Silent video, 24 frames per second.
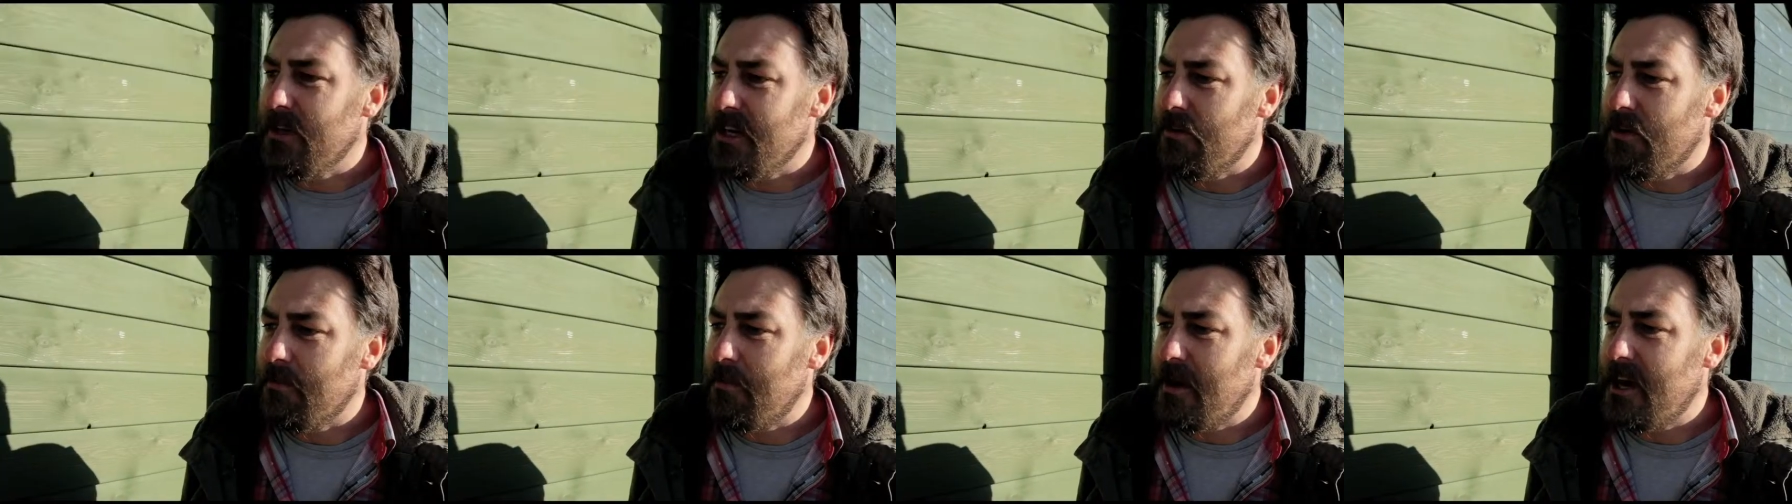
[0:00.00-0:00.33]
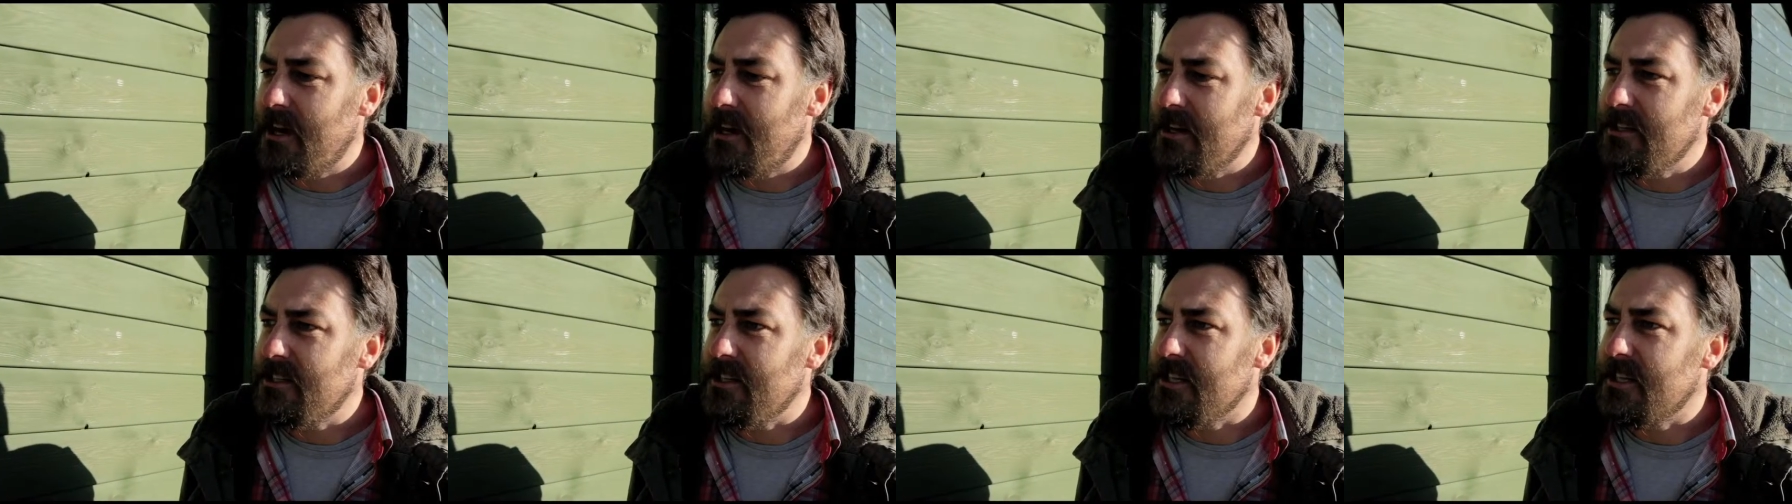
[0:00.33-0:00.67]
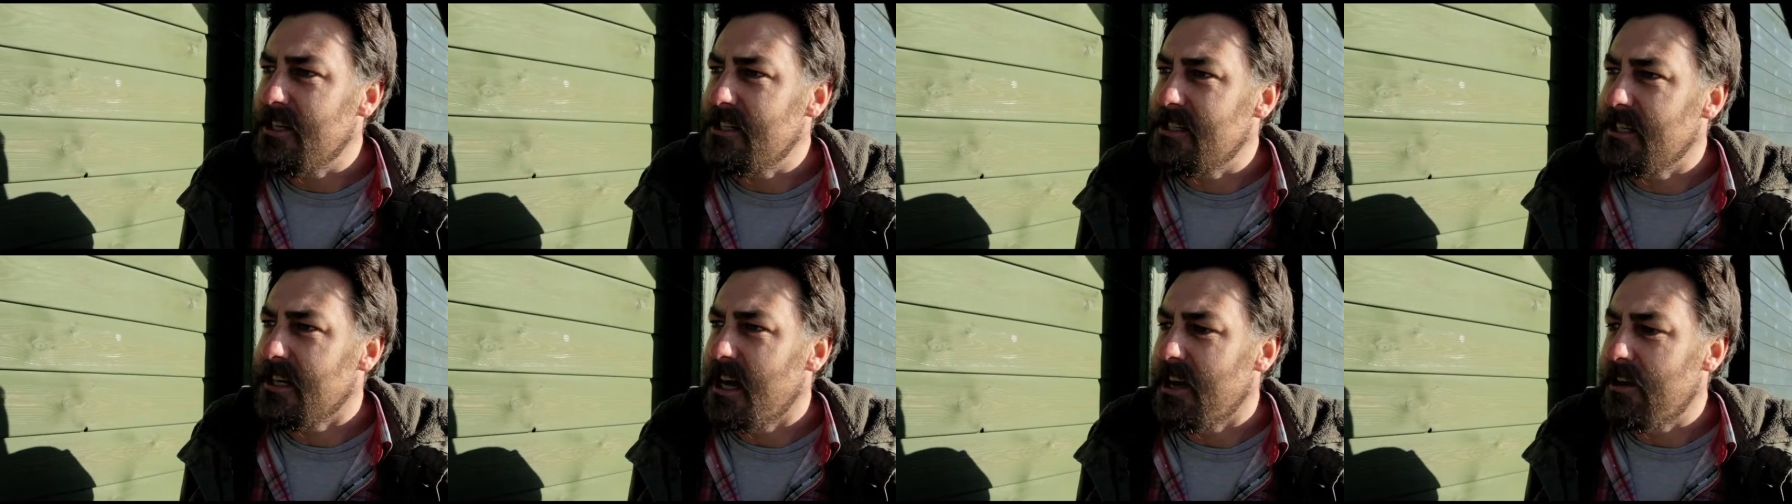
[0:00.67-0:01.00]
are a bad idea
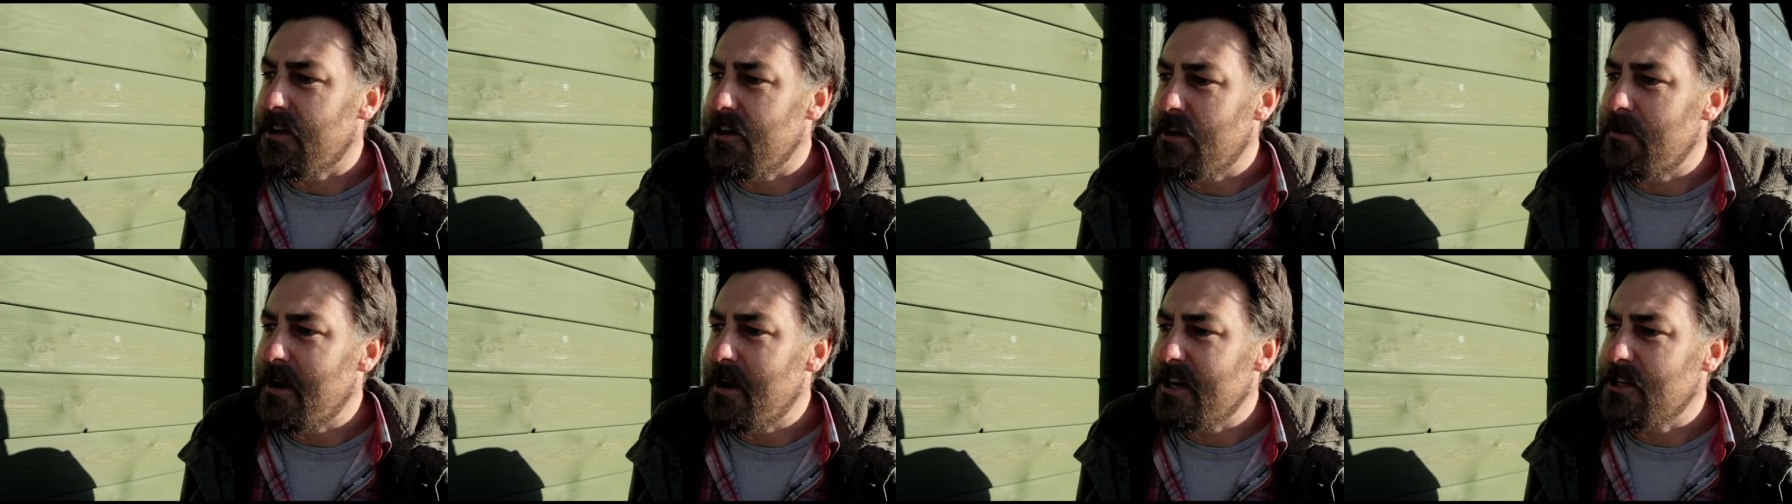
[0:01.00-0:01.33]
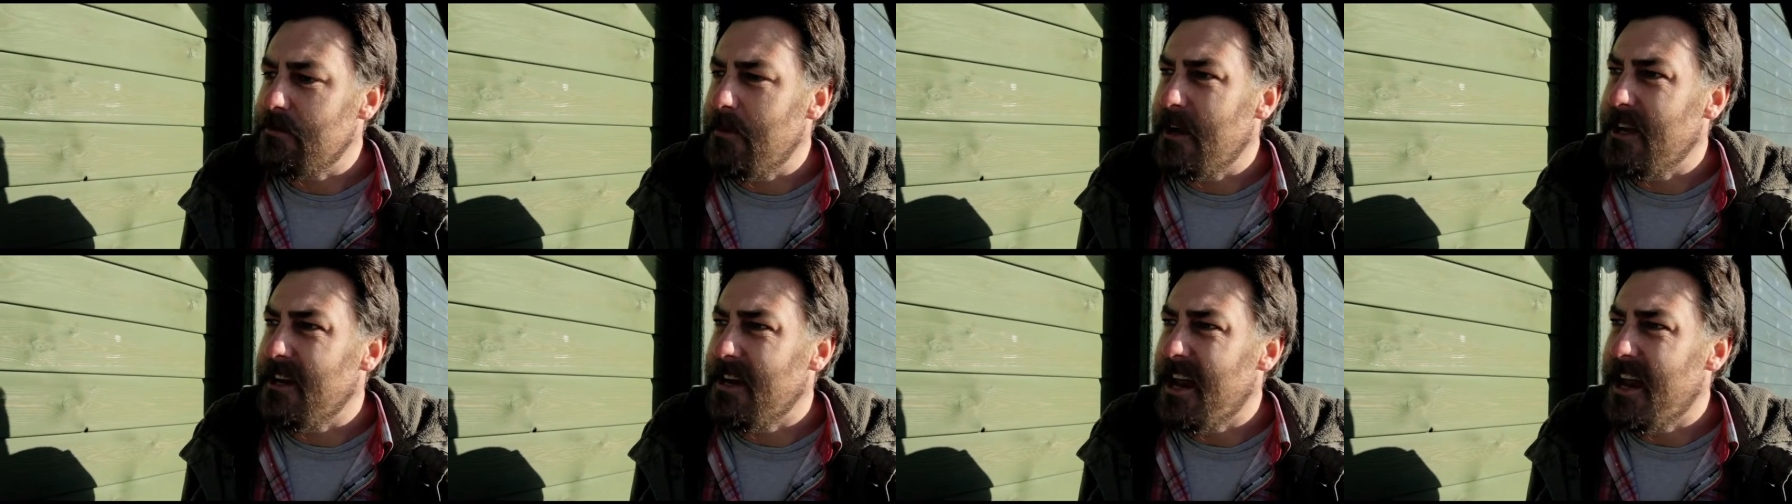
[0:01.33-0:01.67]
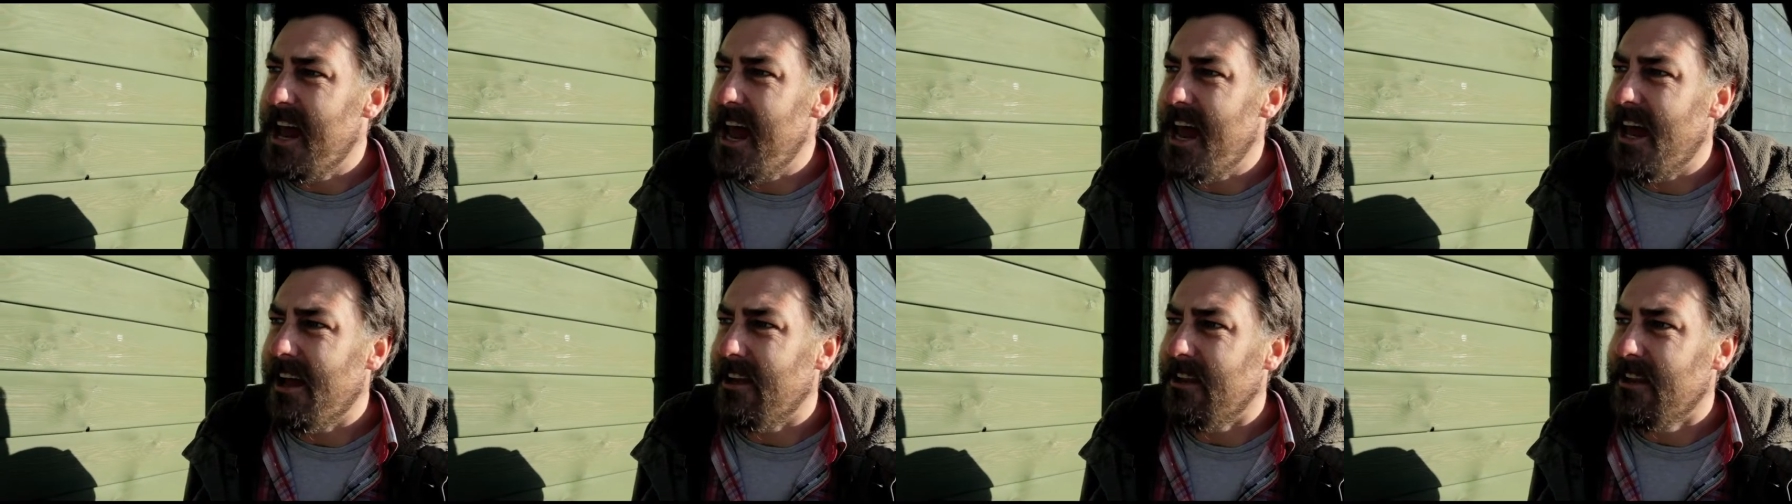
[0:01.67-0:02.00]
together. You're a match made in
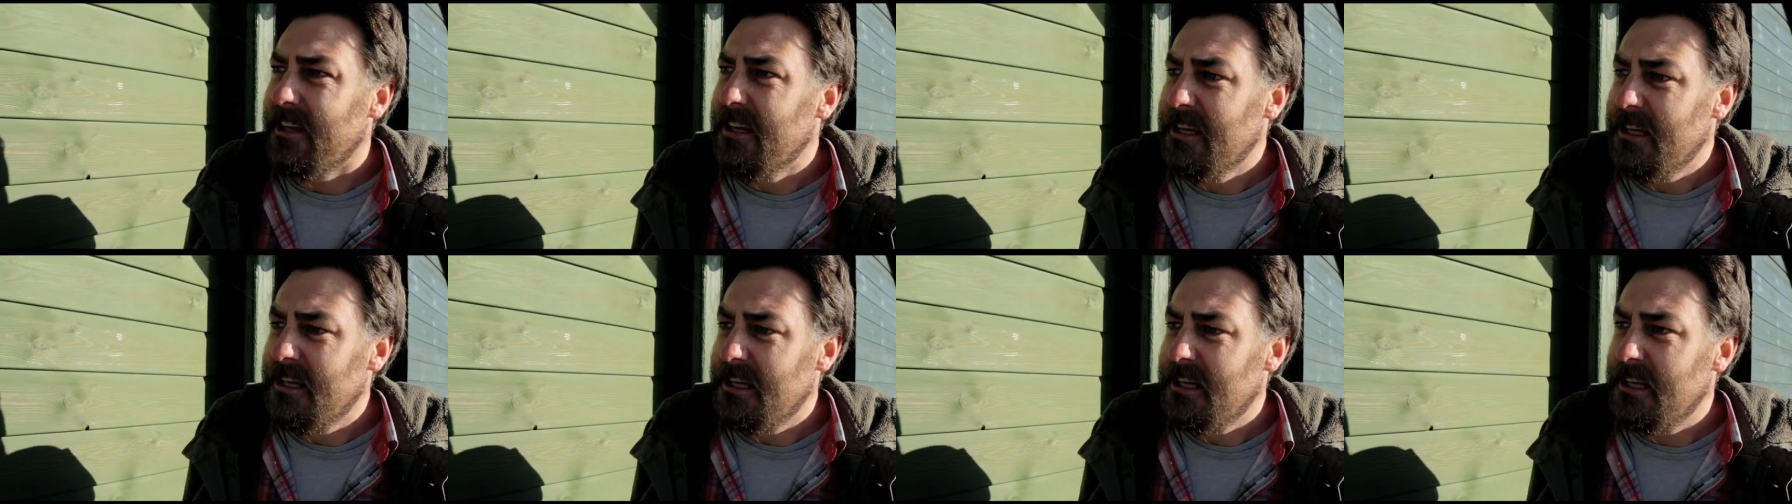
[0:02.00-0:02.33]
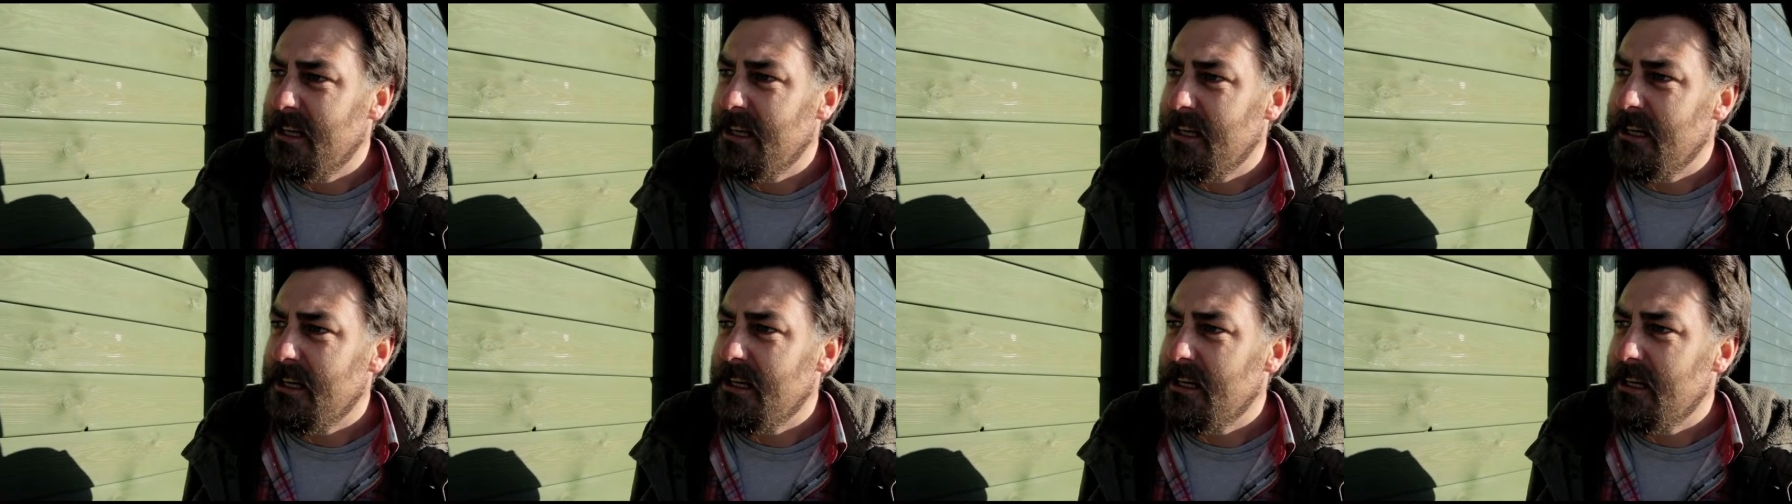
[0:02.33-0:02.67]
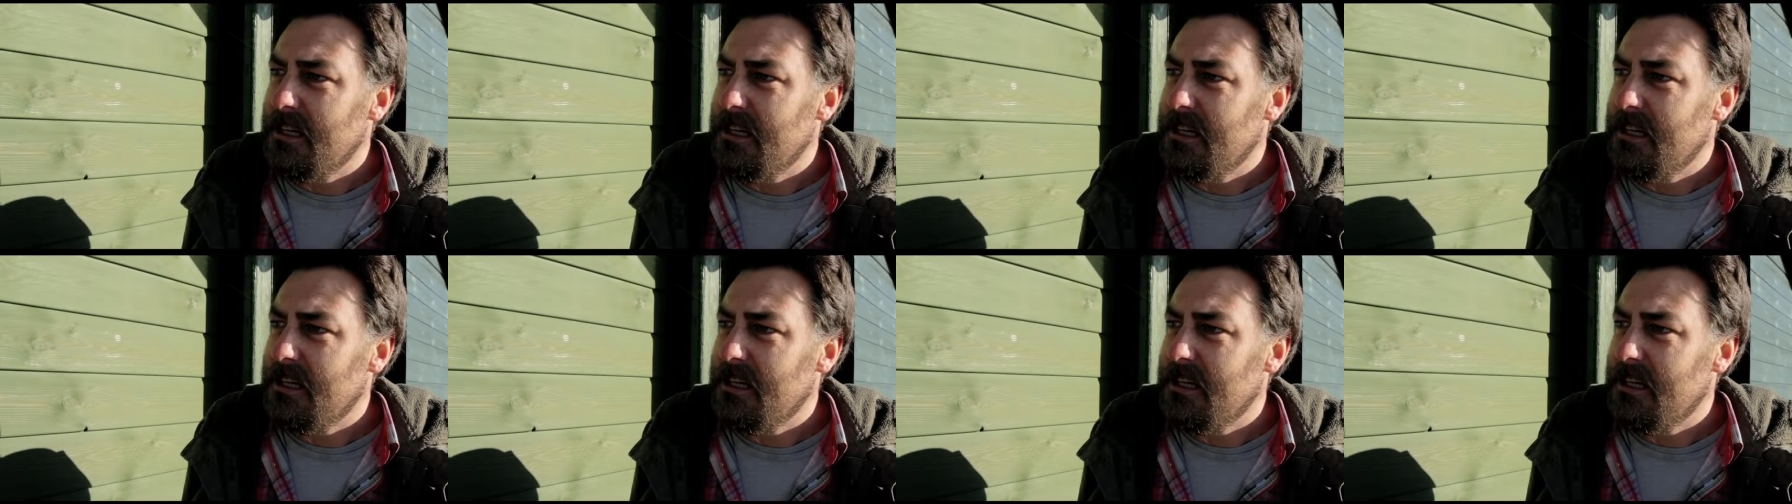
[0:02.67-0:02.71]
hell. I don't mean to be